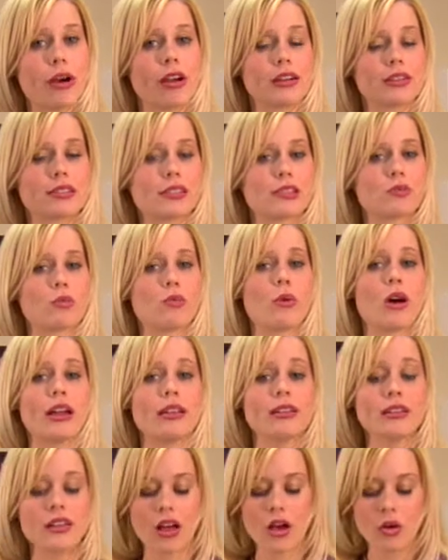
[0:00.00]
parts.
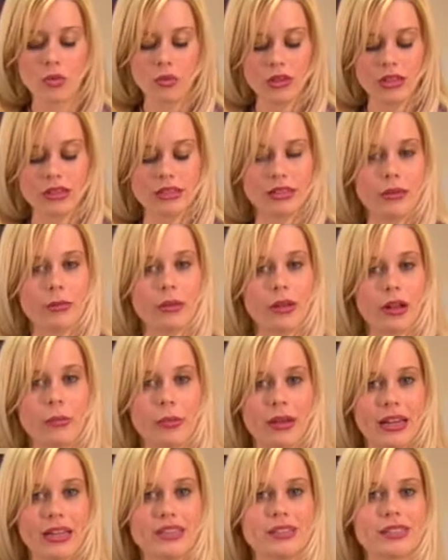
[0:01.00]
One, we'll assemble
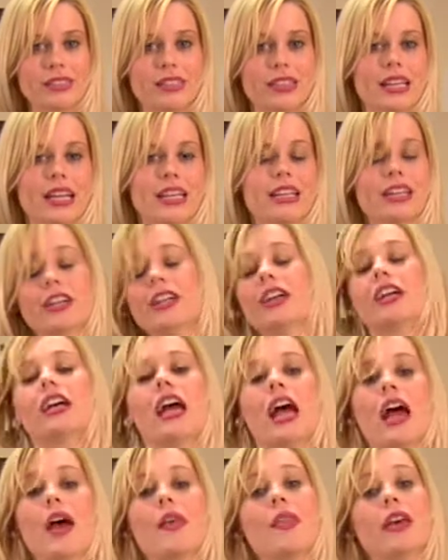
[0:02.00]
our panels together,
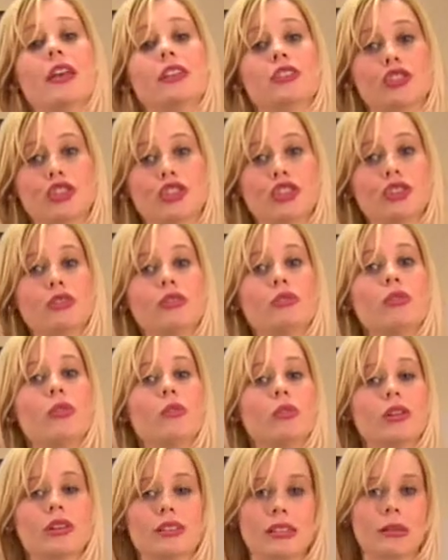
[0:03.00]
and then two,
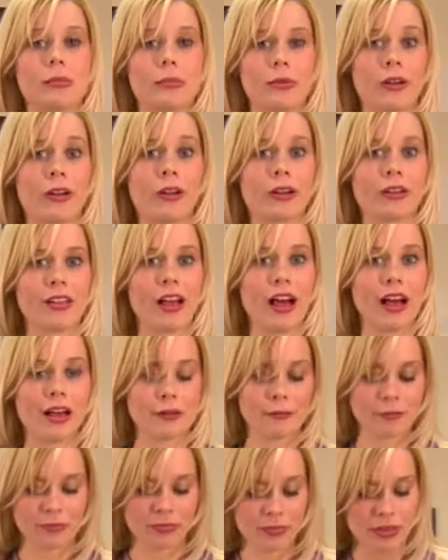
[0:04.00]
we'll assemble our
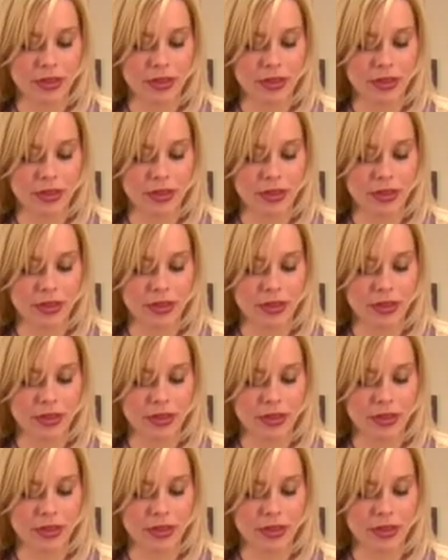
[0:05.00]
clock.